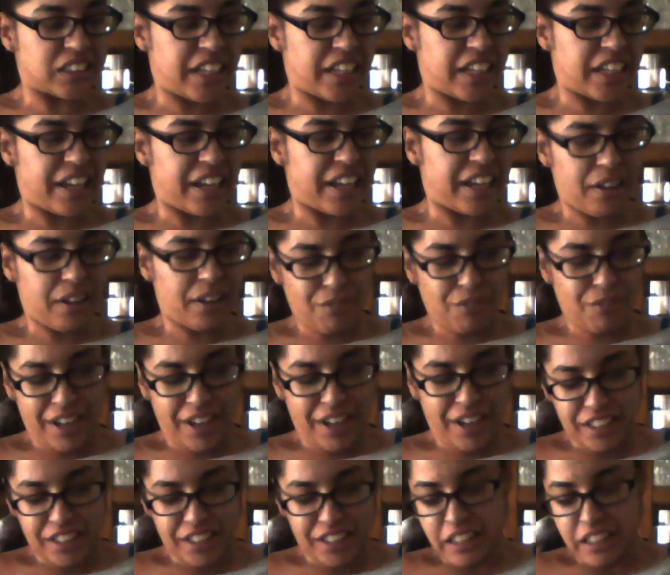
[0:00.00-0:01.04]
key
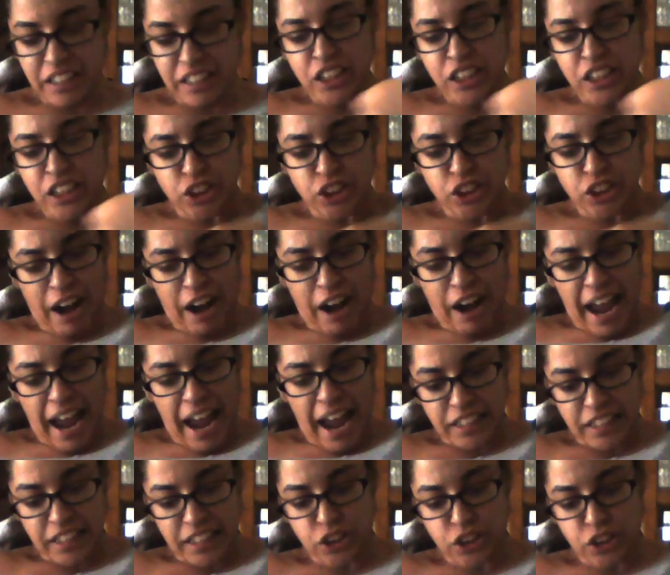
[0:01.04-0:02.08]
when trying
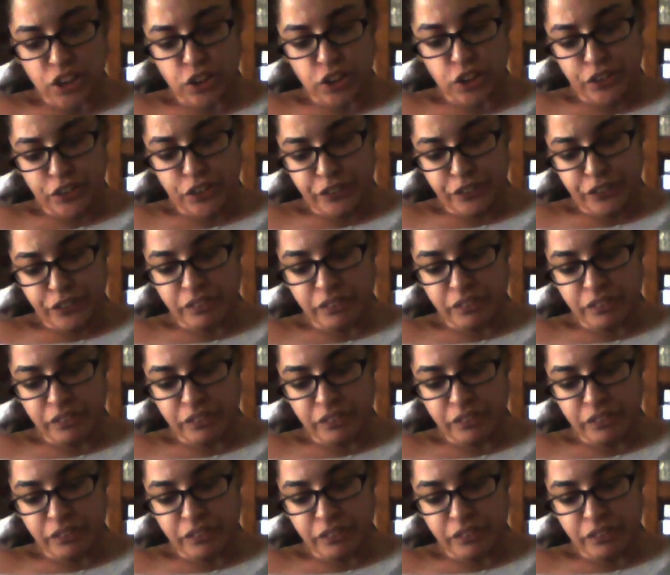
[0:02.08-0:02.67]
to